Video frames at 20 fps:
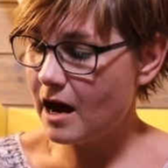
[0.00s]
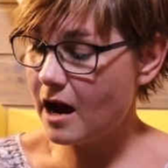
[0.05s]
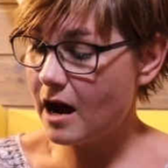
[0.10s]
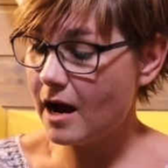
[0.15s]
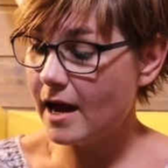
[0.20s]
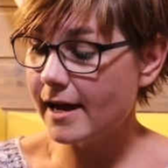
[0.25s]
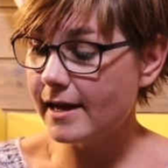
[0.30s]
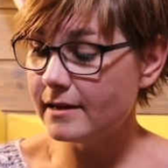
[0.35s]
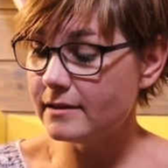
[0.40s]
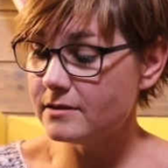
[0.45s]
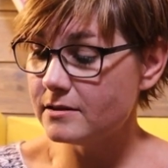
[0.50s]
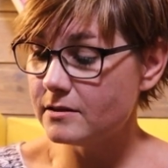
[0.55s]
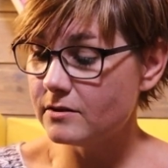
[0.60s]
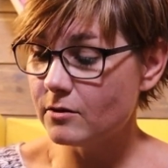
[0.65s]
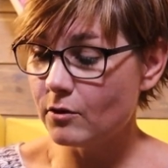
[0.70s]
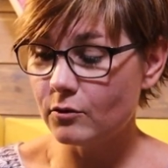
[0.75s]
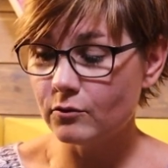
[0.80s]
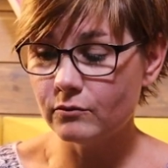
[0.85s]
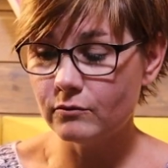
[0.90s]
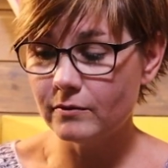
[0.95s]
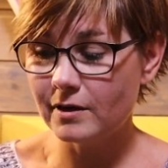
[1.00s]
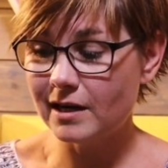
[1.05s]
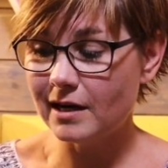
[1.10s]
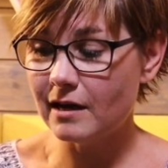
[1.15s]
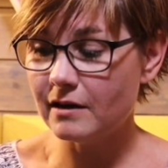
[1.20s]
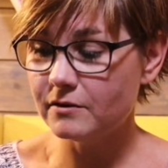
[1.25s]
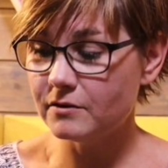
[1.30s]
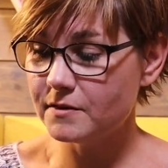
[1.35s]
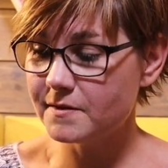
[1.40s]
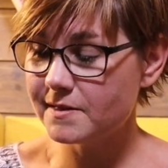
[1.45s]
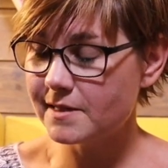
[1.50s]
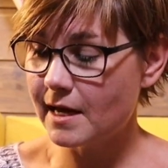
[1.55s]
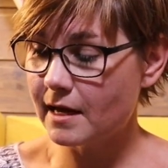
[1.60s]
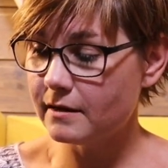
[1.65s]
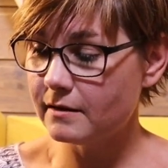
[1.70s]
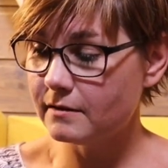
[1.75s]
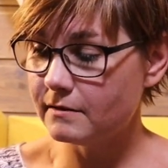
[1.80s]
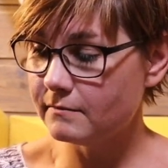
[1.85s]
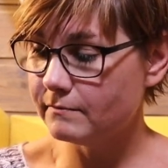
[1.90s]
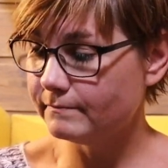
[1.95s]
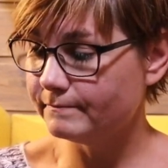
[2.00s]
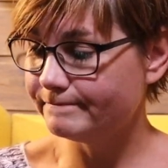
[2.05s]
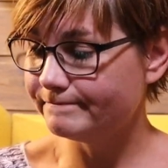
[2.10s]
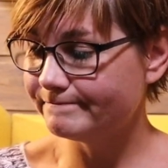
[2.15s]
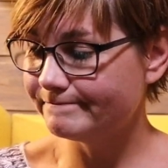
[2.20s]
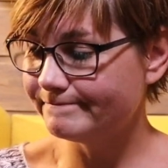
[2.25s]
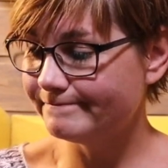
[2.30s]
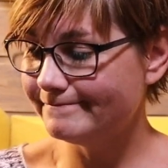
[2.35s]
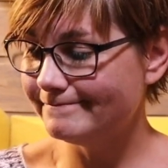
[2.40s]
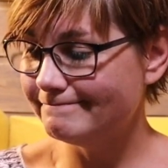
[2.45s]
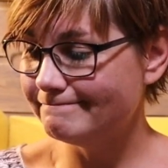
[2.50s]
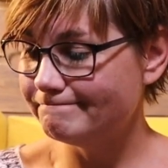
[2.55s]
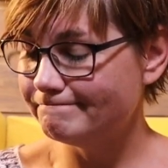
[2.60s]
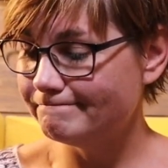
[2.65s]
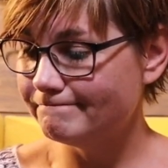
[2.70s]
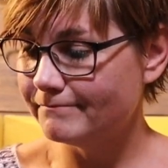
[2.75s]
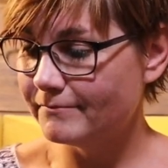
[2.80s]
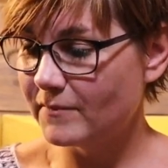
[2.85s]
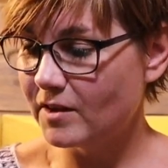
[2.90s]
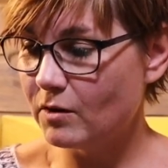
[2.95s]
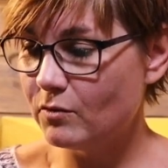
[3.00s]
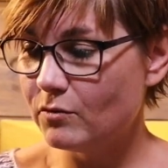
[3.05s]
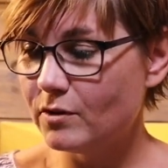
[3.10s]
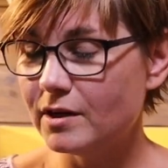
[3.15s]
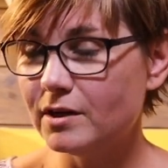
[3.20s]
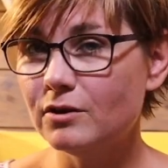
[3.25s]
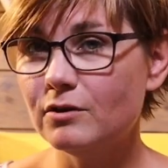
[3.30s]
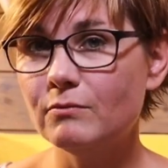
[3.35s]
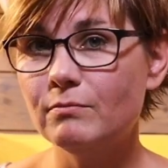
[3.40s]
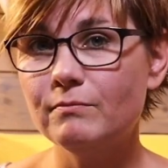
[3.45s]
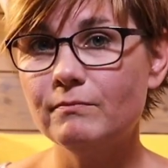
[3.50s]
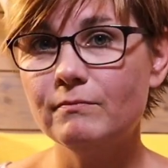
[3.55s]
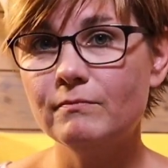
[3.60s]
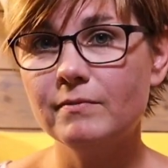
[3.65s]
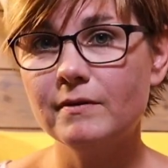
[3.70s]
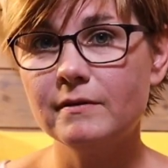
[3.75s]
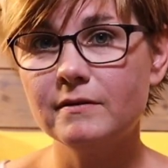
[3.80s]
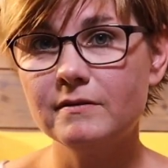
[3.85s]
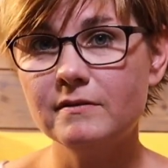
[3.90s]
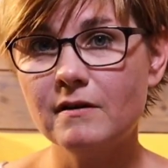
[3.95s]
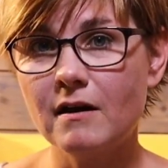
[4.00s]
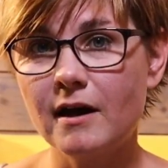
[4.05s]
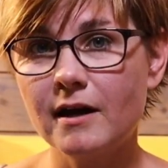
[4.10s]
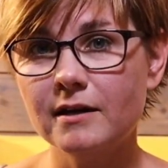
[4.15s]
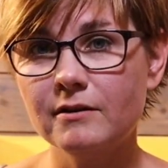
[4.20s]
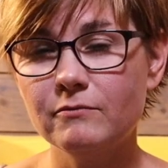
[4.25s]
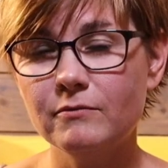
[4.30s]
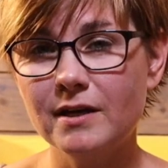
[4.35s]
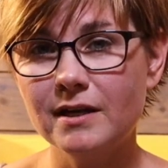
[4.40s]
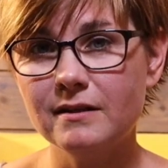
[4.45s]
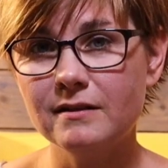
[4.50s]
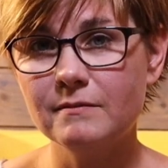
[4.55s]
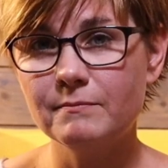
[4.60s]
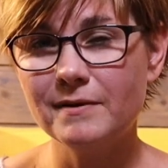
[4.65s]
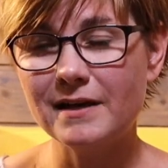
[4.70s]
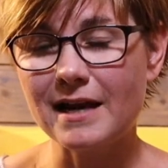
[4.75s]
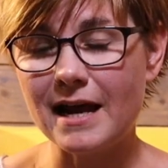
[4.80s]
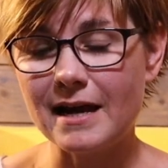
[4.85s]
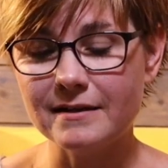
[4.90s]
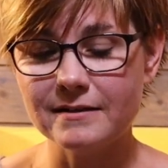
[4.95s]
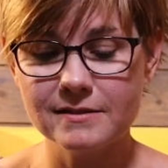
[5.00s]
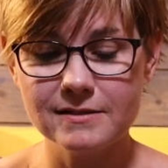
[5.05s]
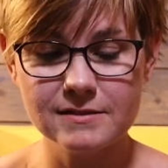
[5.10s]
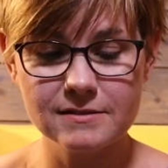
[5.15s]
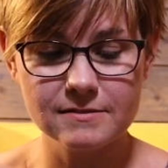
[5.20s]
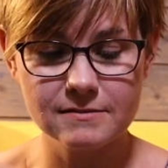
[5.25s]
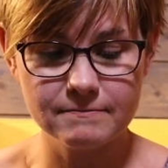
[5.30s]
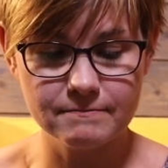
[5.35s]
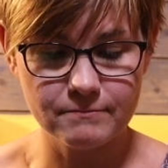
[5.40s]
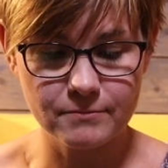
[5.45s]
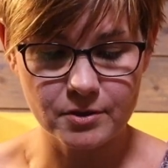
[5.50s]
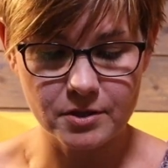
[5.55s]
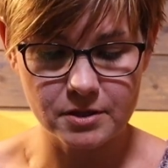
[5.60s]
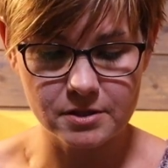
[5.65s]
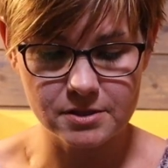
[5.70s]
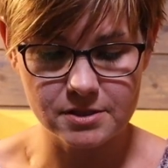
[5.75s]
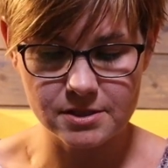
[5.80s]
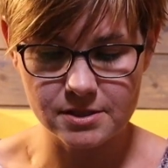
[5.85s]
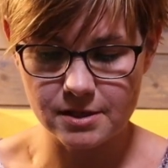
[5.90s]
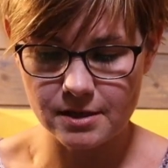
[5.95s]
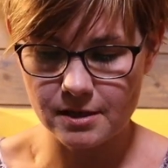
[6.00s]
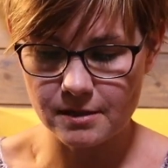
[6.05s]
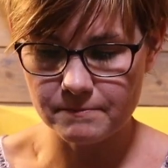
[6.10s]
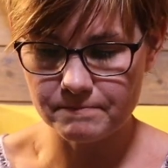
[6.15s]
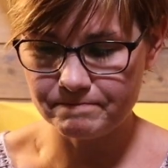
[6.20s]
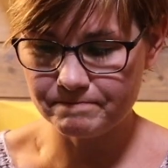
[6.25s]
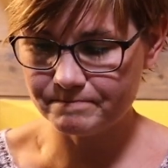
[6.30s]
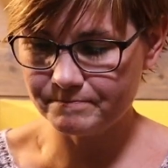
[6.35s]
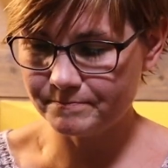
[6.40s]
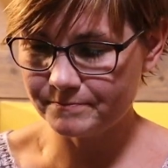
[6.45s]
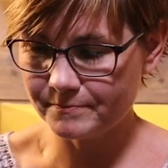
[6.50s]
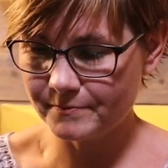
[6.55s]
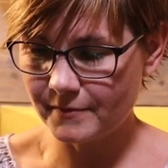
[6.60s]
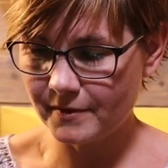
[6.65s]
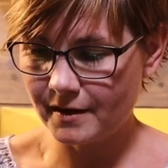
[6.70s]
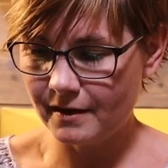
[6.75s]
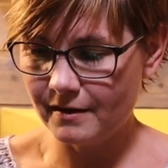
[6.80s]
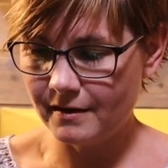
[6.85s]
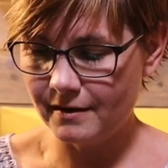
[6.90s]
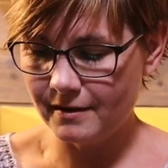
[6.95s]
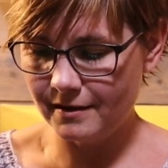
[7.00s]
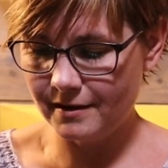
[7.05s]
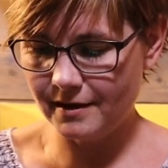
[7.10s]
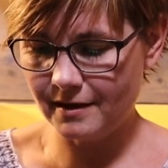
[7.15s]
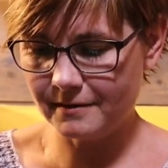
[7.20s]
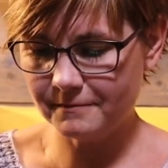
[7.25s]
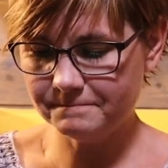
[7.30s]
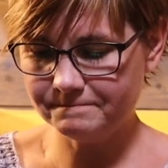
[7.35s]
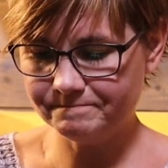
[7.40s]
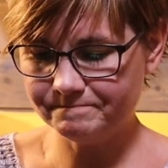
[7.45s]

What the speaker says: I don't really understand when you dye with plants, but yeah.